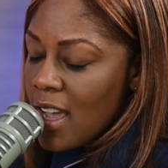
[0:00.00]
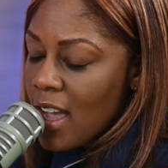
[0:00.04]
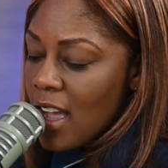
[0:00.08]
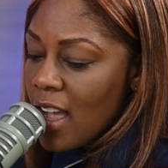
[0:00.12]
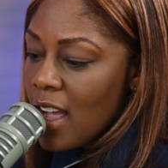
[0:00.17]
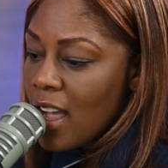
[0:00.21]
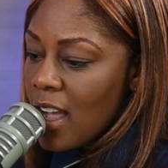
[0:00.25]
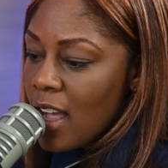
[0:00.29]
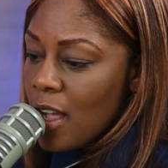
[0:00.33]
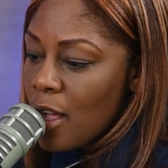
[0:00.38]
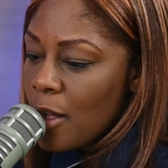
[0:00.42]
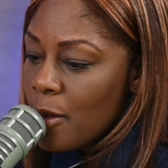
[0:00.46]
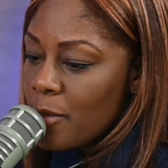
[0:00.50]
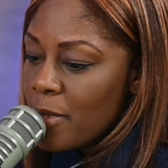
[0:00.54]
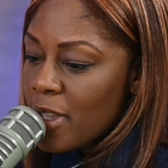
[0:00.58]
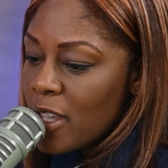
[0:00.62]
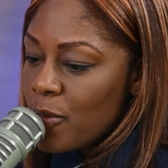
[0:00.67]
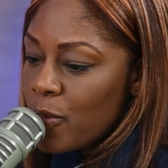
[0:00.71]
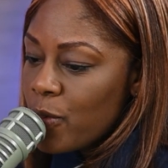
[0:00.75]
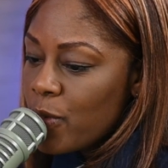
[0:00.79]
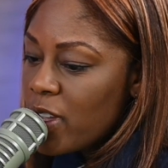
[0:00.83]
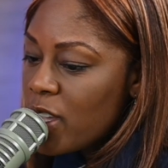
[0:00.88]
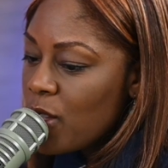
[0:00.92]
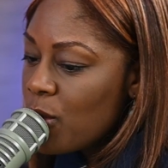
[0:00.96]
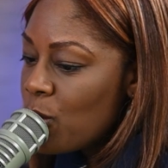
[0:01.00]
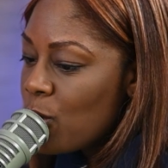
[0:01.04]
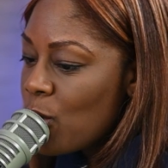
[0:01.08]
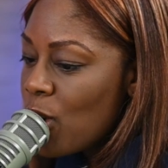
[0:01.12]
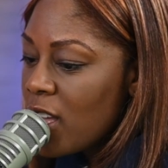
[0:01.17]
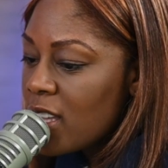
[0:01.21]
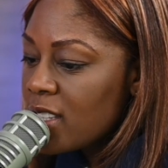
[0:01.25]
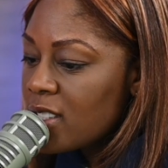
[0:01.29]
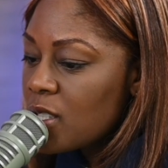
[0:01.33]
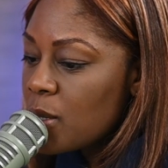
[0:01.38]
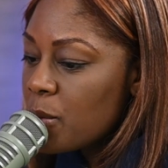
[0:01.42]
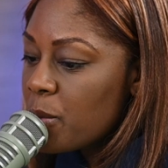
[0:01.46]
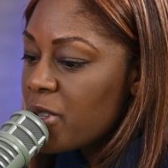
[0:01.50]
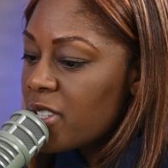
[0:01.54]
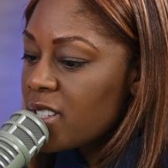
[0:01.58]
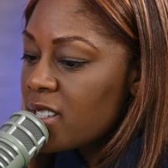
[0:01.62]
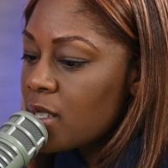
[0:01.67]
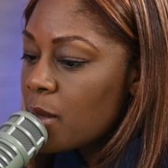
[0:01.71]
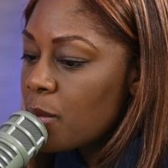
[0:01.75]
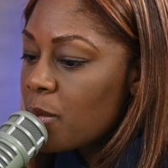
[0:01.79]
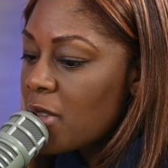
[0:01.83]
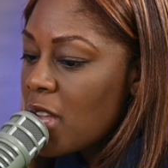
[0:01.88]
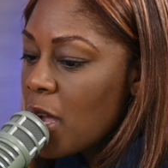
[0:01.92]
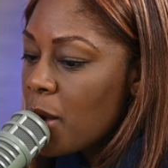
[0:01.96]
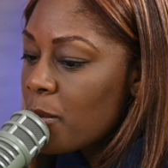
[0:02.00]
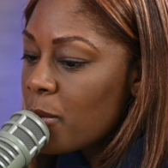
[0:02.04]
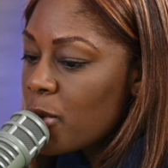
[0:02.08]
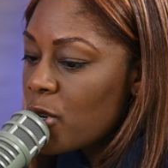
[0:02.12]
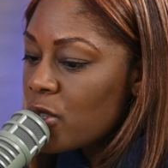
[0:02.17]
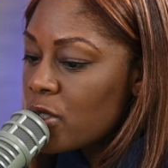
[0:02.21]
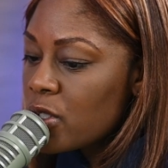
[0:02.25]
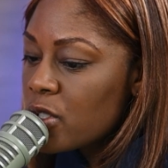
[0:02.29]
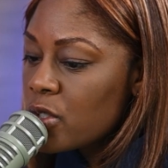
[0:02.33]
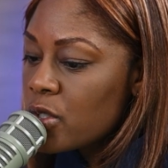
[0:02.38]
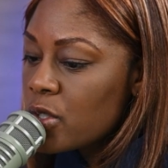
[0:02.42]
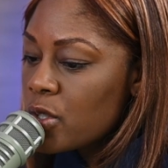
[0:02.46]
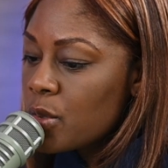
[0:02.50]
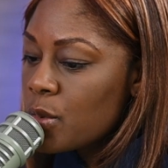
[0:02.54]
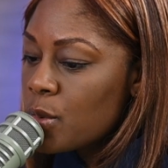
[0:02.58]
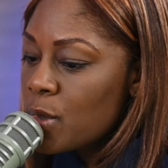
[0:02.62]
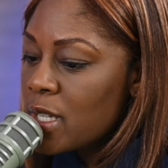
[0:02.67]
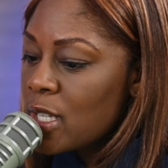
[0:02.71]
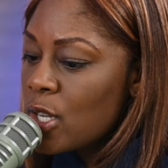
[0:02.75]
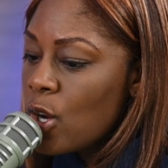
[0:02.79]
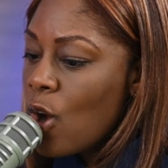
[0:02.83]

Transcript: If we want to put some numbers to it,